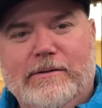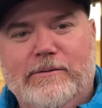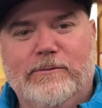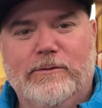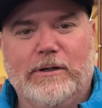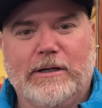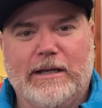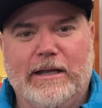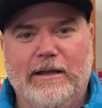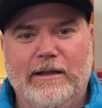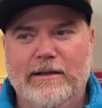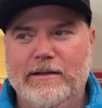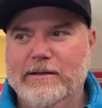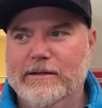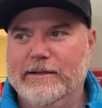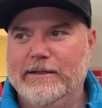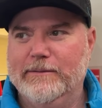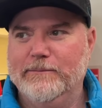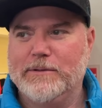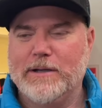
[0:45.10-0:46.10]
rookie,
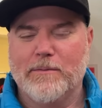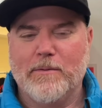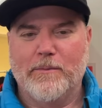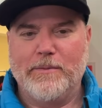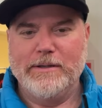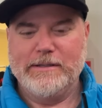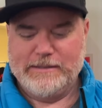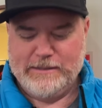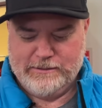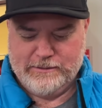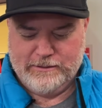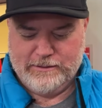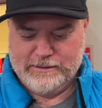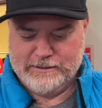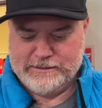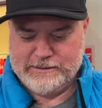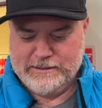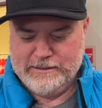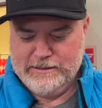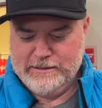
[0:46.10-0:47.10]
um, couple PC
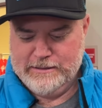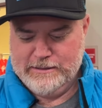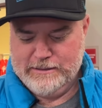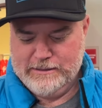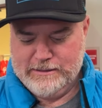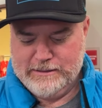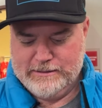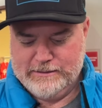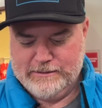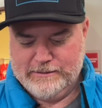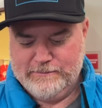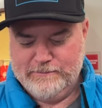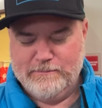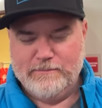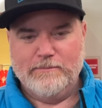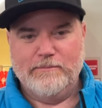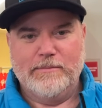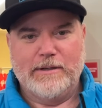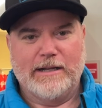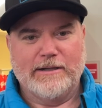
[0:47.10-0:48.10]
cards.
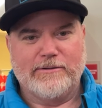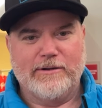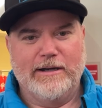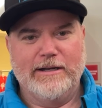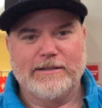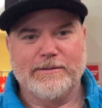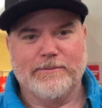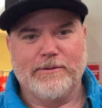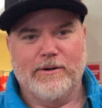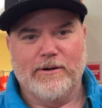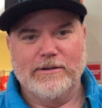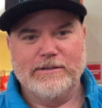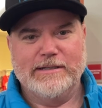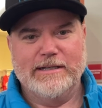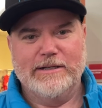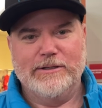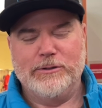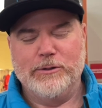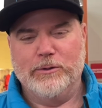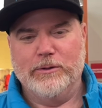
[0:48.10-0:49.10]
Um, but I traded some cards
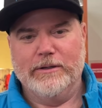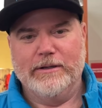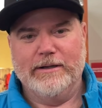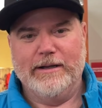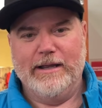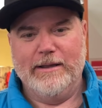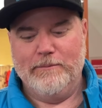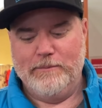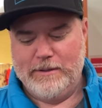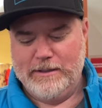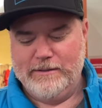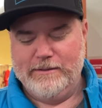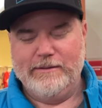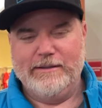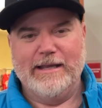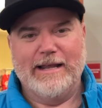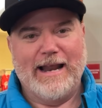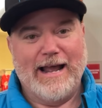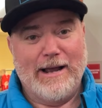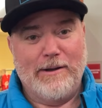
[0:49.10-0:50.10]
into it. But
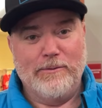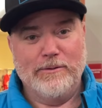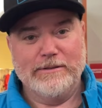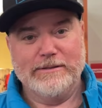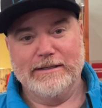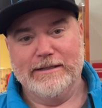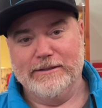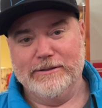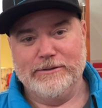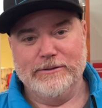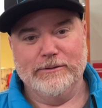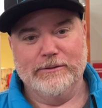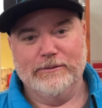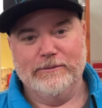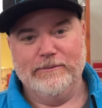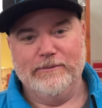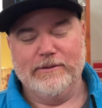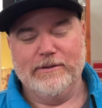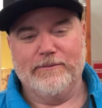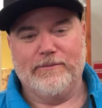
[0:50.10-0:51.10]
that I was
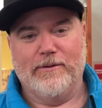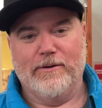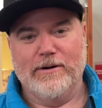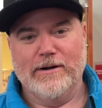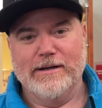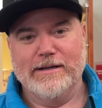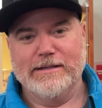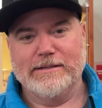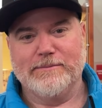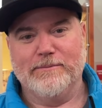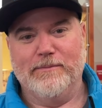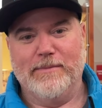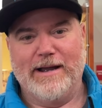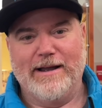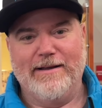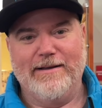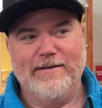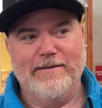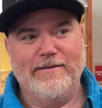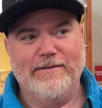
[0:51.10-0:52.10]
into, as far as
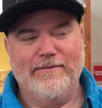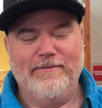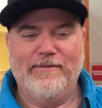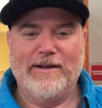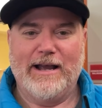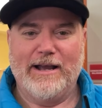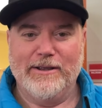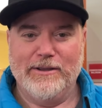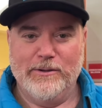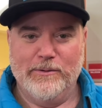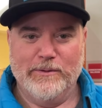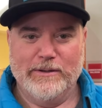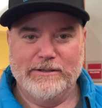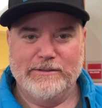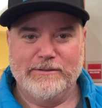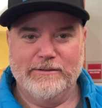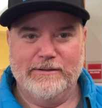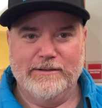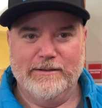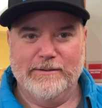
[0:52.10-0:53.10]
my value
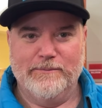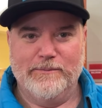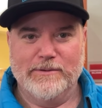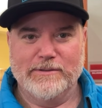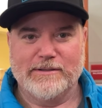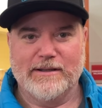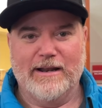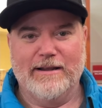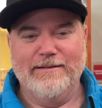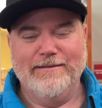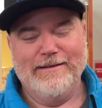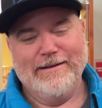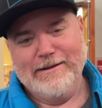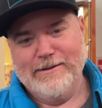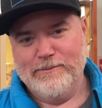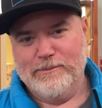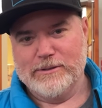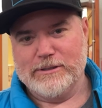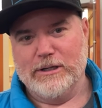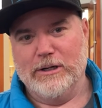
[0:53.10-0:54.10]
into them was a lot,
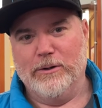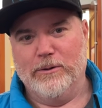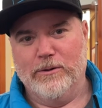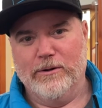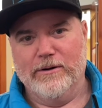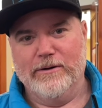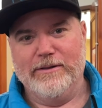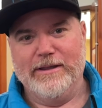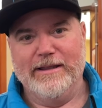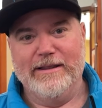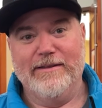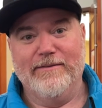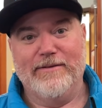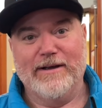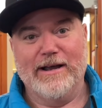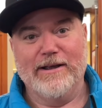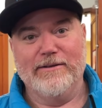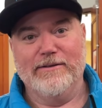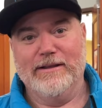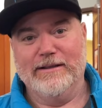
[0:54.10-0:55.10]
was lower than the
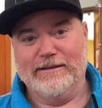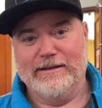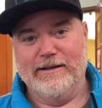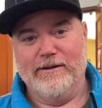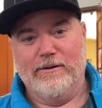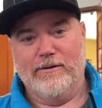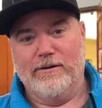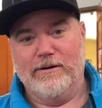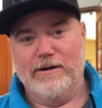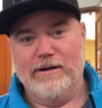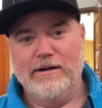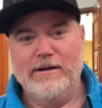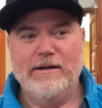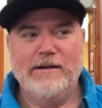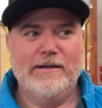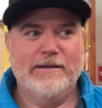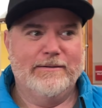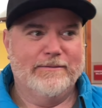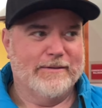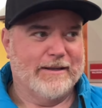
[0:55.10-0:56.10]
value that they are,
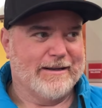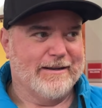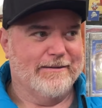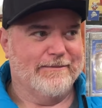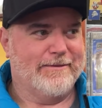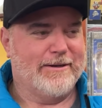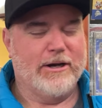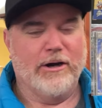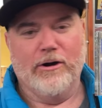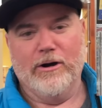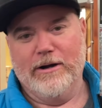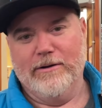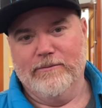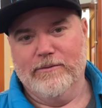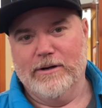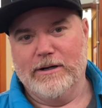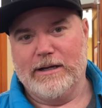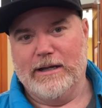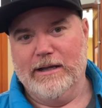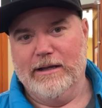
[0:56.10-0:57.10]
like a Curry
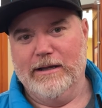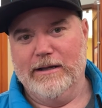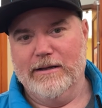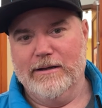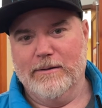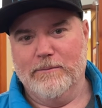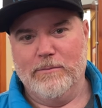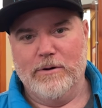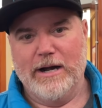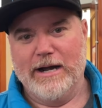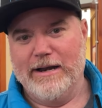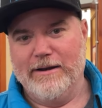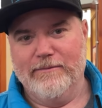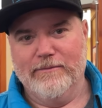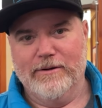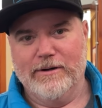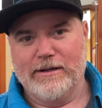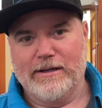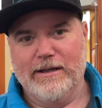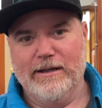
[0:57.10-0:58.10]
rookie, a Brady
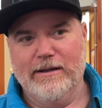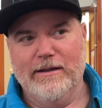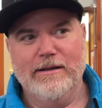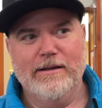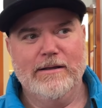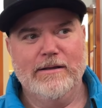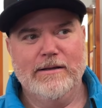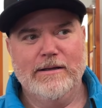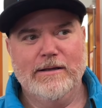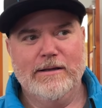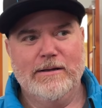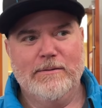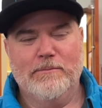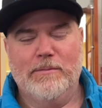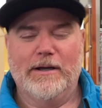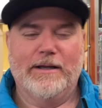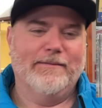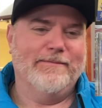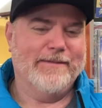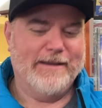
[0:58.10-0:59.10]
rookie.
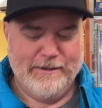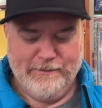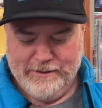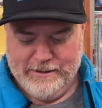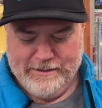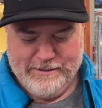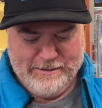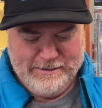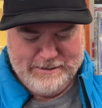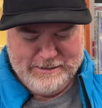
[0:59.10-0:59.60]
But anyway,